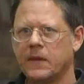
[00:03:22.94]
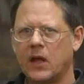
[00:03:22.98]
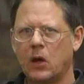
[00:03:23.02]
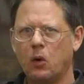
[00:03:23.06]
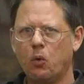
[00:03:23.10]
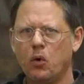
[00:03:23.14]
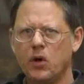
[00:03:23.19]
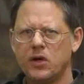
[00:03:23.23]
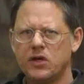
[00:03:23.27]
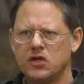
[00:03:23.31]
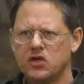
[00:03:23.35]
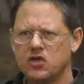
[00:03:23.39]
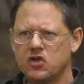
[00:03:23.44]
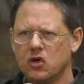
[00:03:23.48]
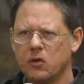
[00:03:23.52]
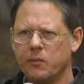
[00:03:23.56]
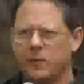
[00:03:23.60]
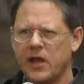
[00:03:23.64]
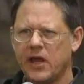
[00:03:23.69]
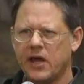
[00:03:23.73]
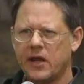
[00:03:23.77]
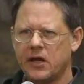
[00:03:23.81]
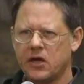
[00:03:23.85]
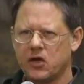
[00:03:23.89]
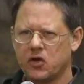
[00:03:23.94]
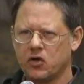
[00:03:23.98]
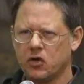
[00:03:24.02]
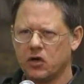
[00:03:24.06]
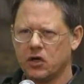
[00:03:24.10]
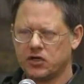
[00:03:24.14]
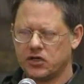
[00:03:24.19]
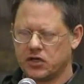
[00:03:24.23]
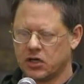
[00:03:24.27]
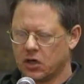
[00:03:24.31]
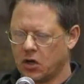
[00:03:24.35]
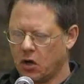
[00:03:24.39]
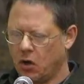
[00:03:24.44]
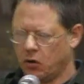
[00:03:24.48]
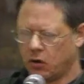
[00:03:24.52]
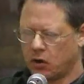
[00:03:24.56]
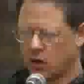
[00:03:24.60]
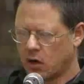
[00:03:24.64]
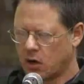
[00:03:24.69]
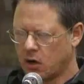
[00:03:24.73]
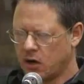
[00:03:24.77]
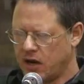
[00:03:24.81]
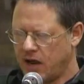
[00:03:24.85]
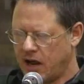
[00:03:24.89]
It wouldn't do me any good to go
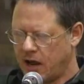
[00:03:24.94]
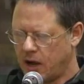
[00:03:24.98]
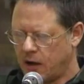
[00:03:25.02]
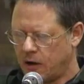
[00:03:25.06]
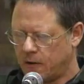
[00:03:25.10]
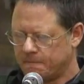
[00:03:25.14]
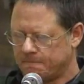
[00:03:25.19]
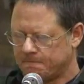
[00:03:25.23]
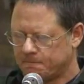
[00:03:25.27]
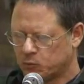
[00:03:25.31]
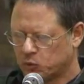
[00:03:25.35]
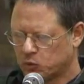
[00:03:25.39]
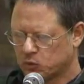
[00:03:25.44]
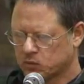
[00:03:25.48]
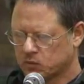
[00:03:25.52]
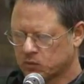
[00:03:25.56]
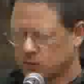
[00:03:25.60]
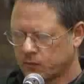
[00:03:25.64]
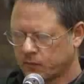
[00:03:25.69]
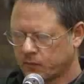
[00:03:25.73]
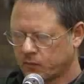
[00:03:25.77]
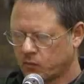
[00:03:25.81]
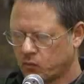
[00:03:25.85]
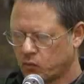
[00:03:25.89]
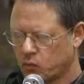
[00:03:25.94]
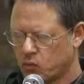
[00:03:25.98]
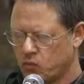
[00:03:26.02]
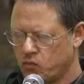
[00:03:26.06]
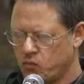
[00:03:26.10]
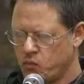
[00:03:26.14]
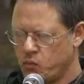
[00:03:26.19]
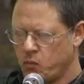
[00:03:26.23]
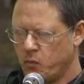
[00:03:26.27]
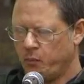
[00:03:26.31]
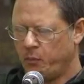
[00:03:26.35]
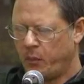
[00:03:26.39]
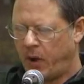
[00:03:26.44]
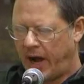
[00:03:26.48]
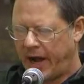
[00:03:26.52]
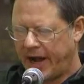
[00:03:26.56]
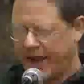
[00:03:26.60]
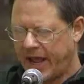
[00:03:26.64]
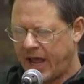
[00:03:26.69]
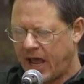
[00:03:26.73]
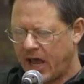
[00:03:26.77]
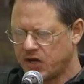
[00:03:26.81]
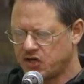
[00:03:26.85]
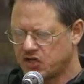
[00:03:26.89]
to her now. I
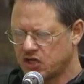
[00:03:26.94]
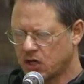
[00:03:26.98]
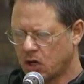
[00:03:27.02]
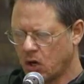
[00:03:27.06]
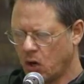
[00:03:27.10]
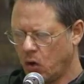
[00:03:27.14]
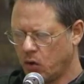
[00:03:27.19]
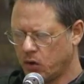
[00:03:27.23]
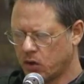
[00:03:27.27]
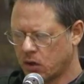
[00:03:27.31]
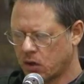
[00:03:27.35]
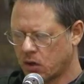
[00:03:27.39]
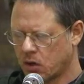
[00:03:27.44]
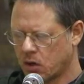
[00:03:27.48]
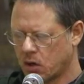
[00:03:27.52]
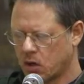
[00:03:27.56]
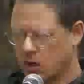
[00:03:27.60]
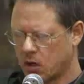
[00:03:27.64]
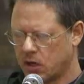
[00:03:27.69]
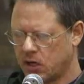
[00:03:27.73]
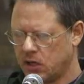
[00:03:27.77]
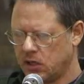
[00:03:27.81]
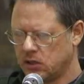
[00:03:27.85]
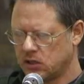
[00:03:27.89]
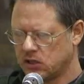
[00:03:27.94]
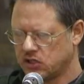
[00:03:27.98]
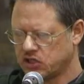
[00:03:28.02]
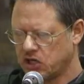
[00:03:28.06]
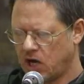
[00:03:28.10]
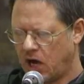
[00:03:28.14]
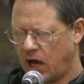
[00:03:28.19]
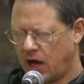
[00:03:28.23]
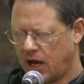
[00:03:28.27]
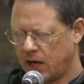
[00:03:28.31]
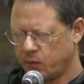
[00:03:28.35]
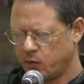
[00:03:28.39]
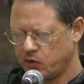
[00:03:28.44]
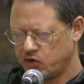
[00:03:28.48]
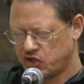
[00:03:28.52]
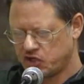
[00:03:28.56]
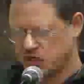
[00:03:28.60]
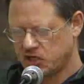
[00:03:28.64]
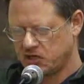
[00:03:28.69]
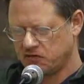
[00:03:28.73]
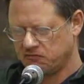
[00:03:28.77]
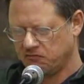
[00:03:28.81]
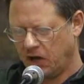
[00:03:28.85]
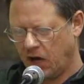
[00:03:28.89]
had to go to her in the time when
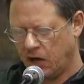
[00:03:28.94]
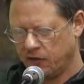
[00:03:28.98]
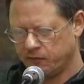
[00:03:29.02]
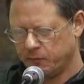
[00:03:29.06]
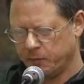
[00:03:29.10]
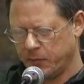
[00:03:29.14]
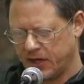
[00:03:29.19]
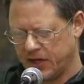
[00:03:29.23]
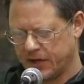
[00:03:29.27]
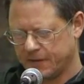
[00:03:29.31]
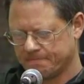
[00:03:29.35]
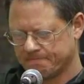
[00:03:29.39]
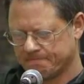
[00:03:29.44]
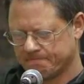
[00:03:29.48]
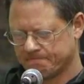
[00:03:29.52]
she loved me.